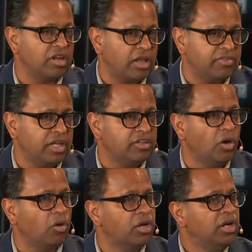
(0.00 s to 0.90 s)
And I think,
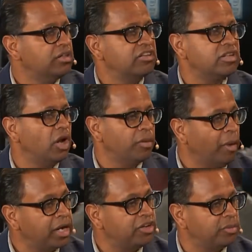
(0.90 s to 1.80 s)
look, there's a lot of
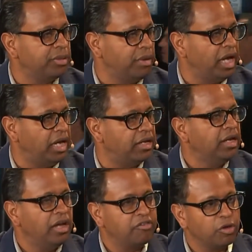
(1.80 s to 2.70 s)
money to be made
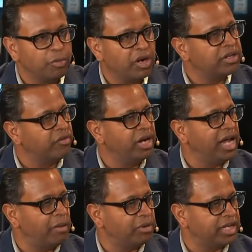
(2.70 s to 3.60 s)
if you build
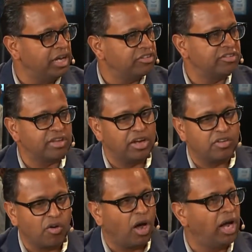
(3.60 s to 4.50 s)
great applications
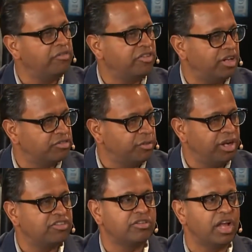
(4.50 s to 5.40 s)
that drive
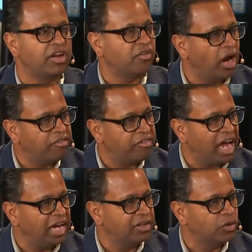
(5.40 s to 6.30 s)
transformation, that drive
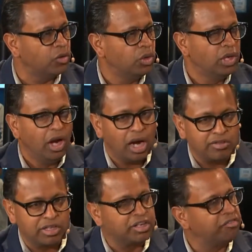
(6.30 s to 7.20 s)
value, I
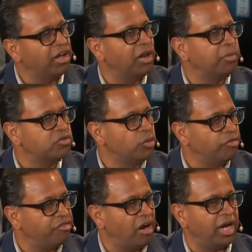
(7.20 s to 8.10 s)
think the developers will
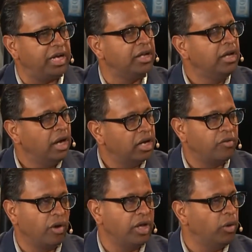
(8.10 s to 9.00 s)
find a
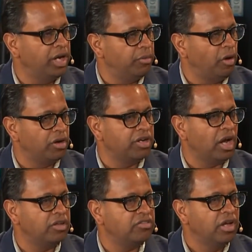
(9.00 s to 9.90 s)
great way to
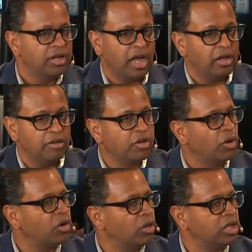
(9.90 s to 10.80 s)
monetize. Now, if you
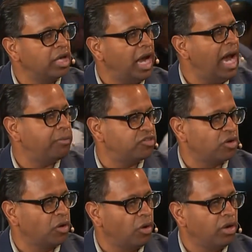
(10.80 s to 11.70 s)
look on the App
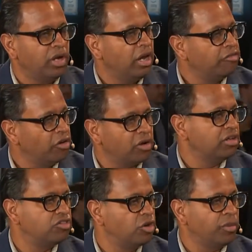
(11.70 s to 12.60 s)
Store, if you're a
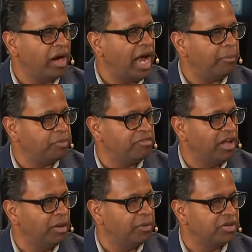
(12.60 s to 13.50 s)
consumer app
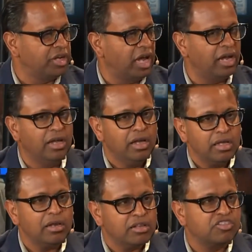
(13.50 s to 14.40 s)
developer today,
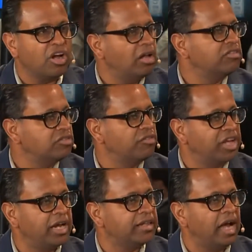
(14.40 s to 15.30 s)
you know, the chances of
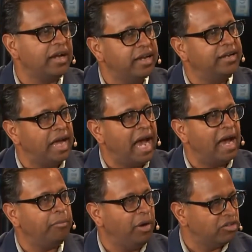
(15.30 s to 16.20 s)
getting that hit
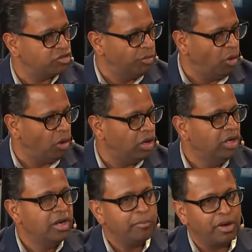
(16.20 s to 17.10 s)
app are small
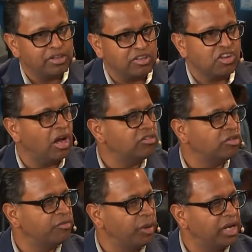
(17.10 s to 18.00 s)
but the
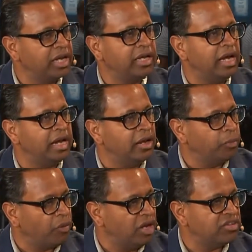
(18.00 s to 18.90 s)
chance of building an
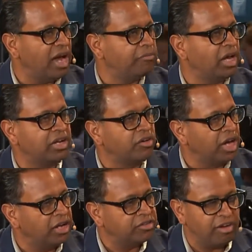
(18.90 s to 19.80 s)
enterprise app that
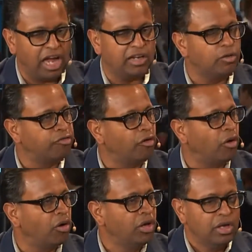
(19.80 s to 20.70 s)
creates value
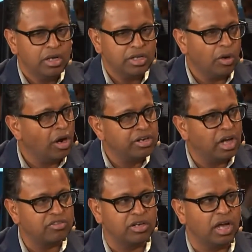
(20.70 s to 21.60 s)
for you know, a
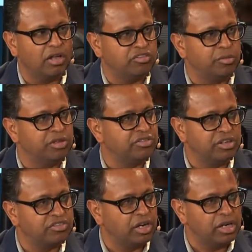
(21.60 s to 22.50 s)
dozen customers in
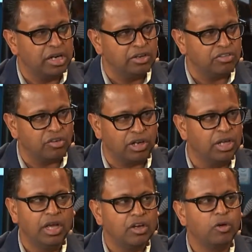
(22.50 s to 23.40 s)
a certain
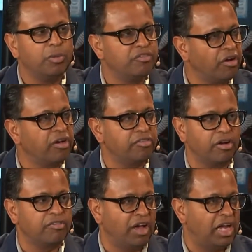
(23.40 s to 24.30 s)
industry could be very,
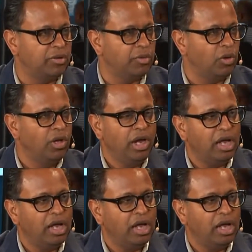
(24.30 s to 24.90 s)
very valuable.